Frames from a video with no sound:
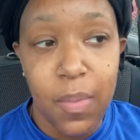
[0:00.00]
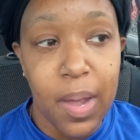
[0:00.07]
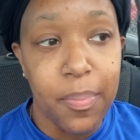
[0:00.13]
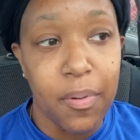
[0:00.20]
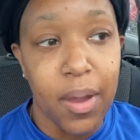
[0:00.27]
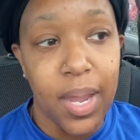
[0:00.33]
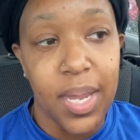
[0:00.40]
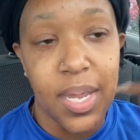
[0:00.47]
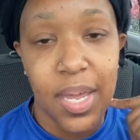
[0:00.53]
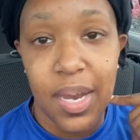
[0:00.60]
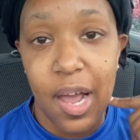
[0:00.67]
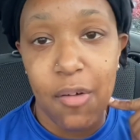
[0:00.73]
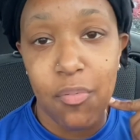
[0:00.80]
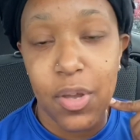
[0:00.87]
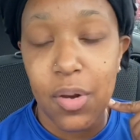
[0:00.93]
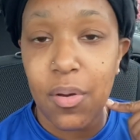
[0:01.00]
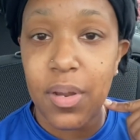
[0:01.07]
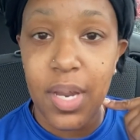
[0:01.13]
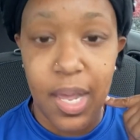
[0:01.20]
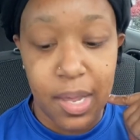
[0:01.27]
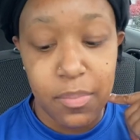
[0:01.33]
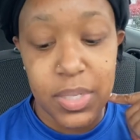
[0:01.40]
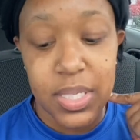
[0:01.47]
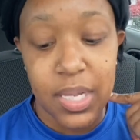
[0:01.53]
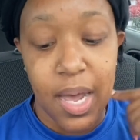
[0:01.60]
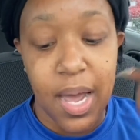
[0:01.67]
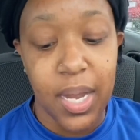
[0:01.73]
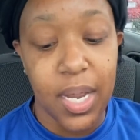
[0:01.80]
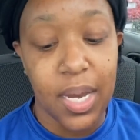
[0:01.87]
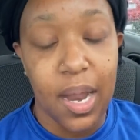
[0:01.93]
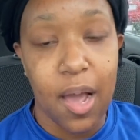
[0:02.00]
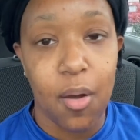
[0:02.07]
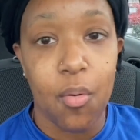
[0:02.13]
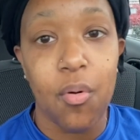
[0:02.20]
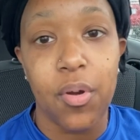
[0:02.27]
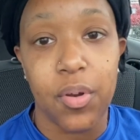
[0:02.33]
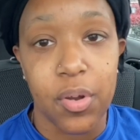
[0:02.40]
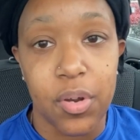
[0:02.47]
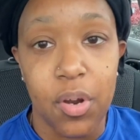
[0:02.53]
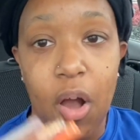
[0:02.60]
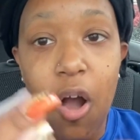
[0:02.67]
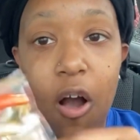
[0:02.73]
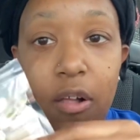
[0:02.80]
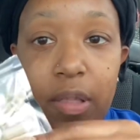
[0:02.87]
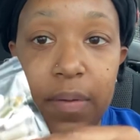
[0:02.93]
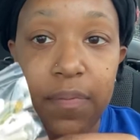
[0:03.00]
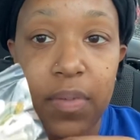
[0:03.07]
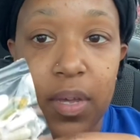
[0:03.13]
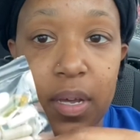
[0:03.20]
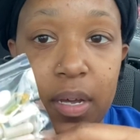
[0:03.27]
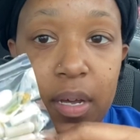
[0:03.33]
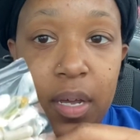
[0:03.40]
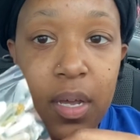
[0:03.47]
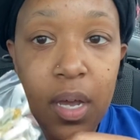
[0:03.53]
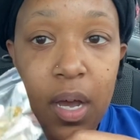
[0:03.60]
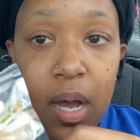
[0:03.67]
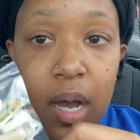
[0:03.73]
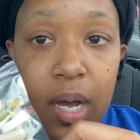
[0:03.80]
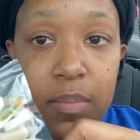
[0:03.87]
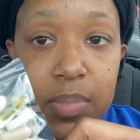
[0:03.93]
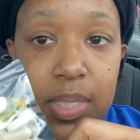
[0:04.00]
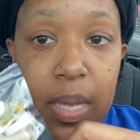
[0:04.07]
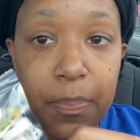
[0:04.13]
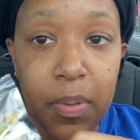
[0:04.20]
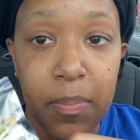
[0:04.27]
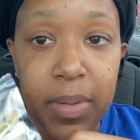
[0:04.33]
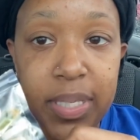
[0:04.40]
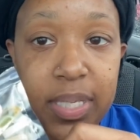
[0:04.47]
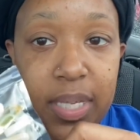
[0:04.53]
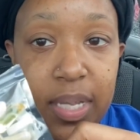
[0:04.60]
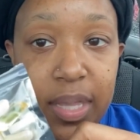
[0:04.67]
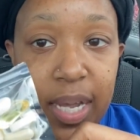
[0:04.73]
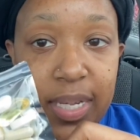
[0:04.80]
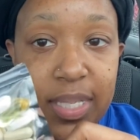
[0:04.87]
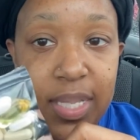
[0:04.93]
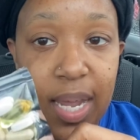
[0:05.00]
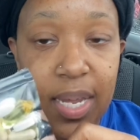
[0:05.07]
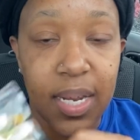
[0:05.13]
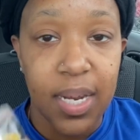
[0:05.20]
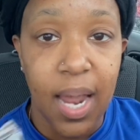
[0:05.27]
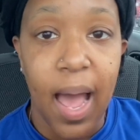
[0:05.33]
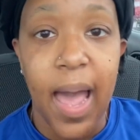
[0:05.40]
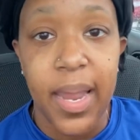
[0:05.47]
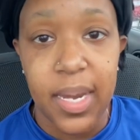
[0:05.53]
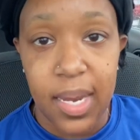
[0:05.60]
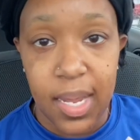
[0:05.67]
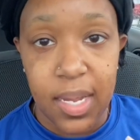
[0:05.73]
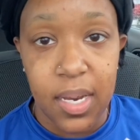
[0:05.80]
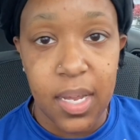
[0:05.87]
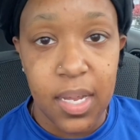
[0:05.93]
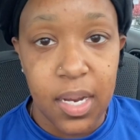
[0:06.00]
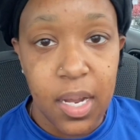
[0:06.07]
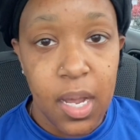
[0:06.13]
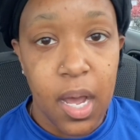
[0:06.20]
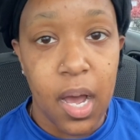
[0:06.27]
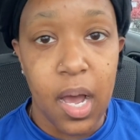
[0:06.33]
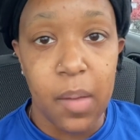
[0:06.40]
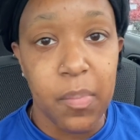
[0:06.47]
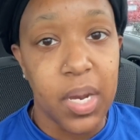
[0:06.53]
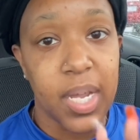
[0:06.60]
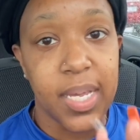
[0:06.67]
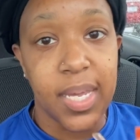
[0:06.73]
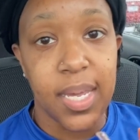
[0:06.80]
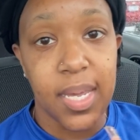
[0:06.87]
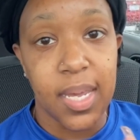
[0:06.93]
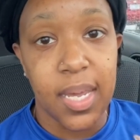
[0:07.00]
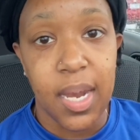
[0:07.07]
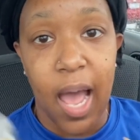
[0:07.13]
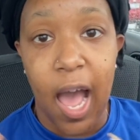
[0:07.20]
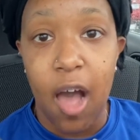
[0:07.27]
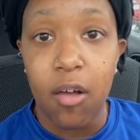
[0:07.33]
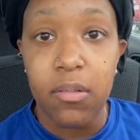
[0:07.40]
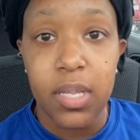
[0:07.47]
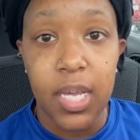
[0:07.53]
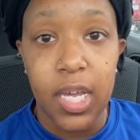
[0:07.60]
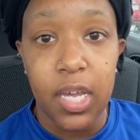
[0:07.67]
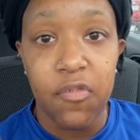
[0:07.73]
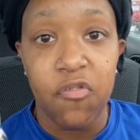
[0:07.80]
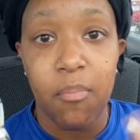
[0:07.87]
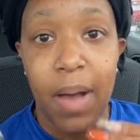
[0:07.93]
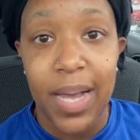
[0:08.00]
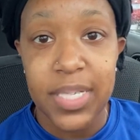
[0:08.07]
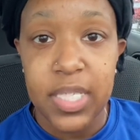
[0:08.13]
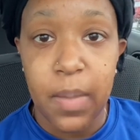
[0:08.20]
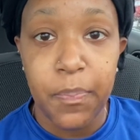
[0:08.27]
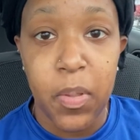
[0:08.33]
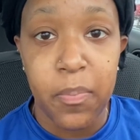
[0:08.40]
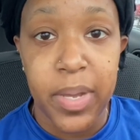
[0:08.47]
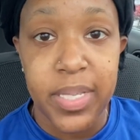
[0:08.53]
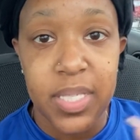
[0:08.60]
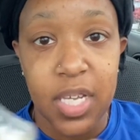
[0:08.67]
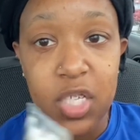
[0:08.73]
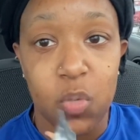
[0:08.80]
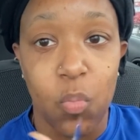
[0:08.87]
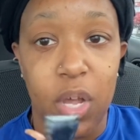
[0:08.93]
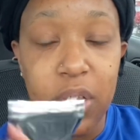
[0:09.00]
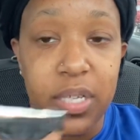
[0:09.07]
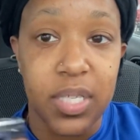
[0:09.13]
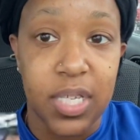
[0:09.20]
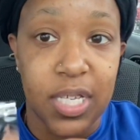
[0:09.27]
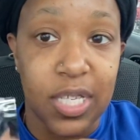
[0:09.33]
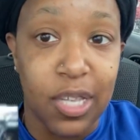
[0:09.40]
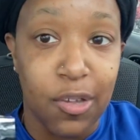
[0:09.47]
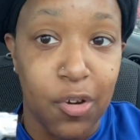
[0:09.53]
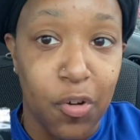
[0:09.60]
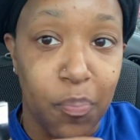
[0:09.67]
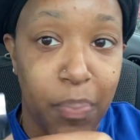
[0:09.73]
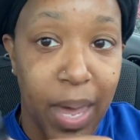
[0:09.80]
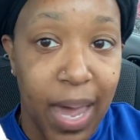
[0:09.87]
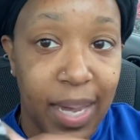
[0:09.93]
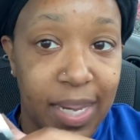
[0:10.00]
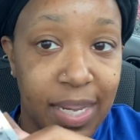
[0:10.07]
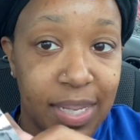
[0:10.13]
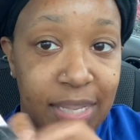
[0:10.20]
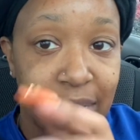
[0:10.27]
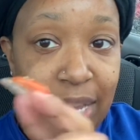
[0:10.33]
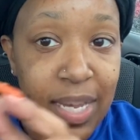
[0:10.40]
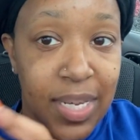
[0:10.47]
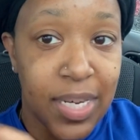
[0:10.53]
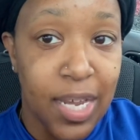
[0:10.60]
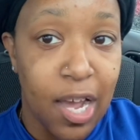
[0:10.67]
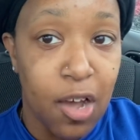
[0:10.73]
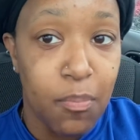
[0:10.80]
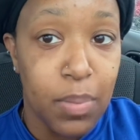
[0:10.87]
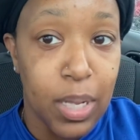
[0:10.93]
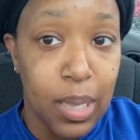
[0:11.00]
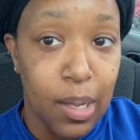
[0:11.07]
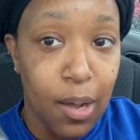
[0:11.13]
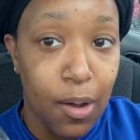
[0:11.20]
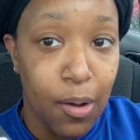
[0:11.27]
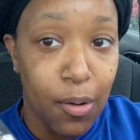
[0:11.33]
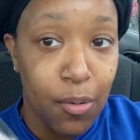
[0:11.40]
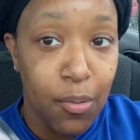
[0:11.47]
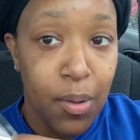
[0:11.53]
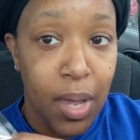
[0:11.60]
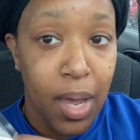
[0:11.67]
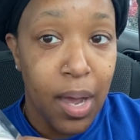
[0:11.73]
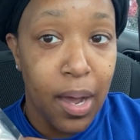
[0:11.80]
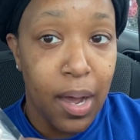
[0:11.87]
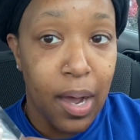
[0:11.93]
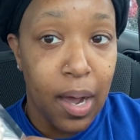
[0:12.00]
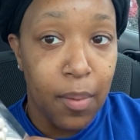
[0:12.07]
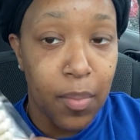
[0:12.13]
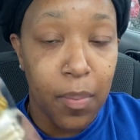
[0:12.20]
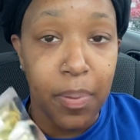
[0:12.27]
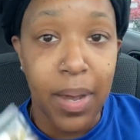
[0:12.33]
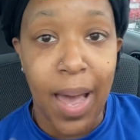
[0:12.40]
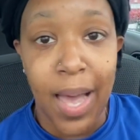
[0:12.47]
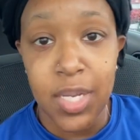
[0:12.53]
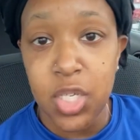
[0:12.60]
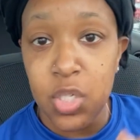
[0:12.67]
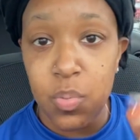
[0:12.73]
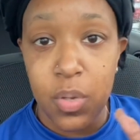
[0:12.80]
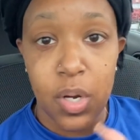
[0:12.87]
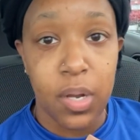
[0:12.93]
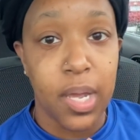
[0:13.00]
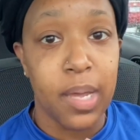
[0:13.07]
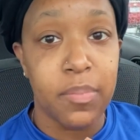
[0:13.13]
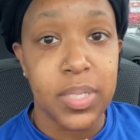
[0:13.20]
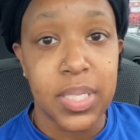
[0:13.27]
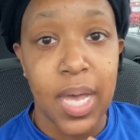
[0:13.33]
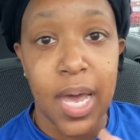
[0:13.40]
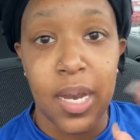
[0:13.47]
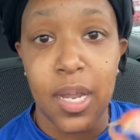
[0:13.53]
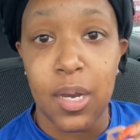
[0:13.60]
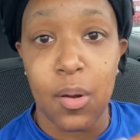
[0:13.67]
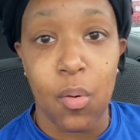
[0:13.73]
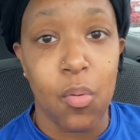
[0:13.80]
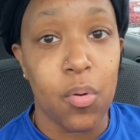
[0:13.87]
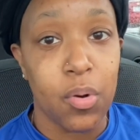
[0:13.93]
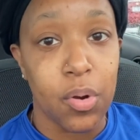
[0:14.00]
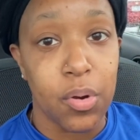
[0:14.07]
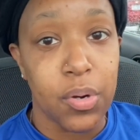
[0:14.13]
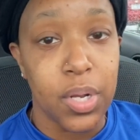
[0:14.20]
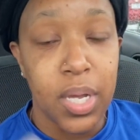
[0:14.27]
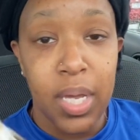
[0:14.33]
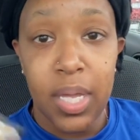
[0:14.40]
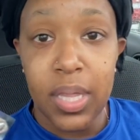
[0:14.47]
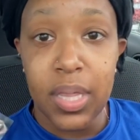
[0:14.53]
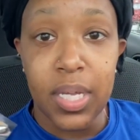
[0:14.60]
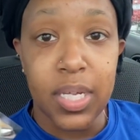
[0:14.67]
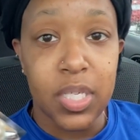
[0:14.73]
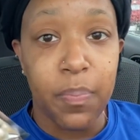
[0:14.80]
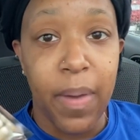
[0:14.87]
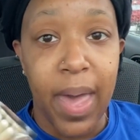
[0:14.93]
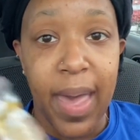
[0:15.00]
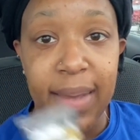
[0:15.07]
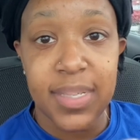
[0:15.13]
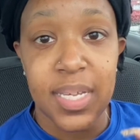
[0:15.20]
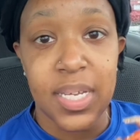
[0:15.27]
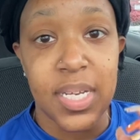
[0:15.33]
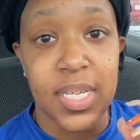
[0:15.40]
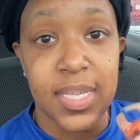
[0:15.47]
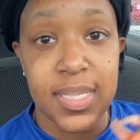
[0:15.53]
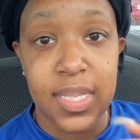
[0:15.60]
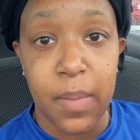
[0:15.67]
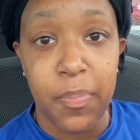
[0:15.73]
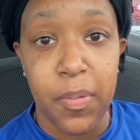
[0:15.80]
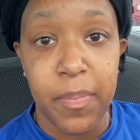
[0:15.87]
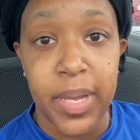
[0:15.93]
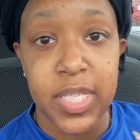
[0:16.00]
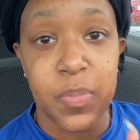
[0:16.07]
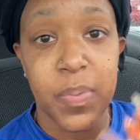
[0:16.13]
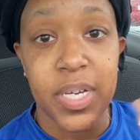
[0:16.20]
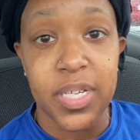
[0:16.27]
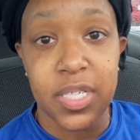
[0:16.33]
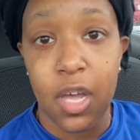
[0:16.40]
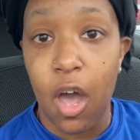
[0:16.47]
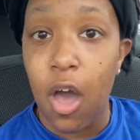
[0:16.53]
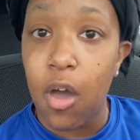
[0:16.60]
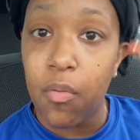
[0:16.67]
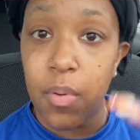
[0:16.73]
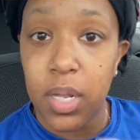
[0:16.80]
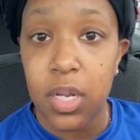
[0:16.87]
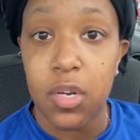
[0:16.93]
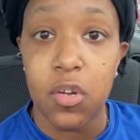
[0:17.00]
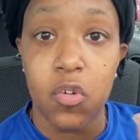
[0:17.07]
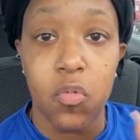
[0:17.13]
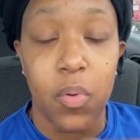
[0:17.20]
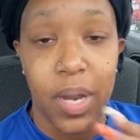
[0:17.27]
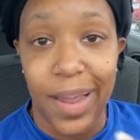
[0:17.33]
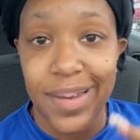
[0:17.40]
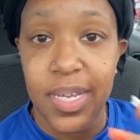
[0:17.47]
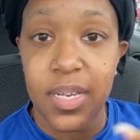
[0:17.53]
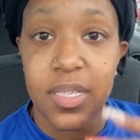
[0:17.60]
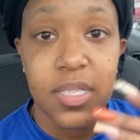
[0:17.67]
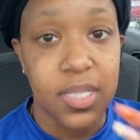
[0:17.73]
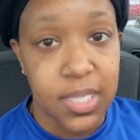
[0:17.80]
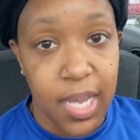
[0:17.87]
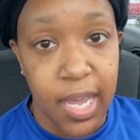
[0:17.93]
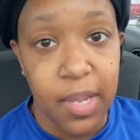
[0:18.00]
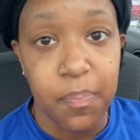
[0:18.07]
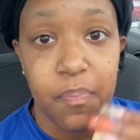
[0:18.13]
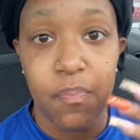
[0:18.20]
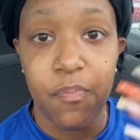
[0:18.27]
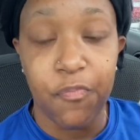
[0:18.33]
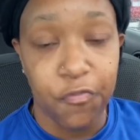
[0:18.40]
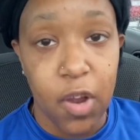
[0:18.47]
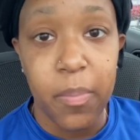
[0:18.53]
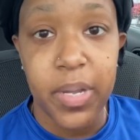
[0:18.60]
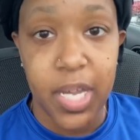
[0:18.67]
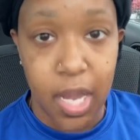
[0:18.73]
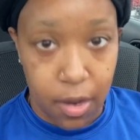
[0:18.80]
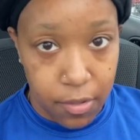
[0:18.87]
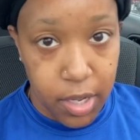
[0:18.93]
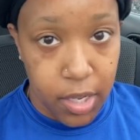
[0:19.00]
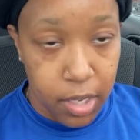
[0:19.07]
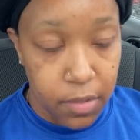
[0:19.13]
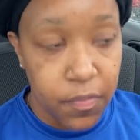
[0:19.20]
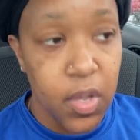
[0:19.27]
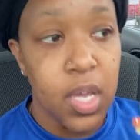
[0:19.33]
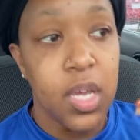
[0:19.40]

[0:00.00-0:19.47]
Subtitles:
brain and I went on Amazon and I ordered all of the supplements that they stated I needed. And again, I'll leave my supplements as well as these little baggies down below. But I just went on Amazon and ordered these bags and these supplements because I already knew what I needed to take from care of.